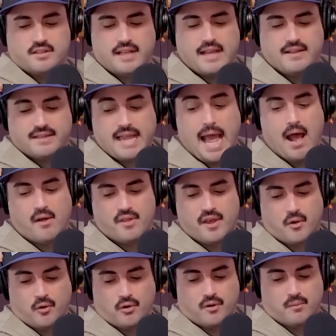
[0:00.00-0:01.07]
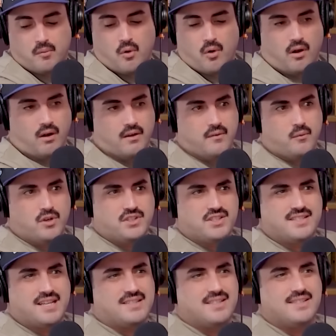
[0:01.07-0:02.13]
now they order more, which is,
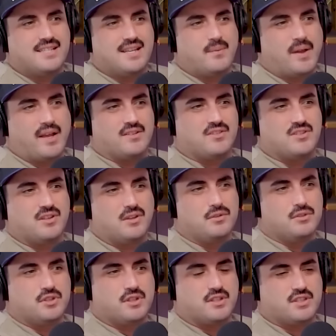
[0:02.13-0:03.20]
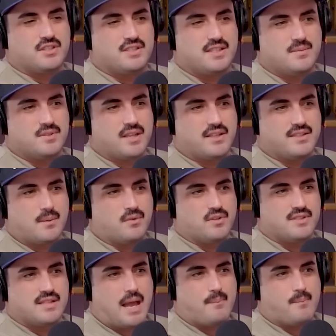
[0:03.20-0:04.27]
doesn't seem like a solution. It just seems like someone's
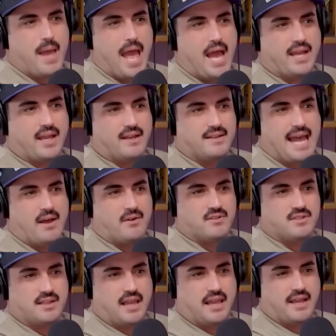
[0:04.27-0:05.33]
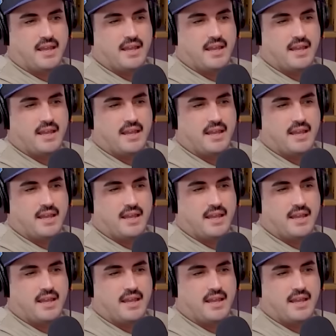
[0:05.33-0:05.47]
not backing down to like,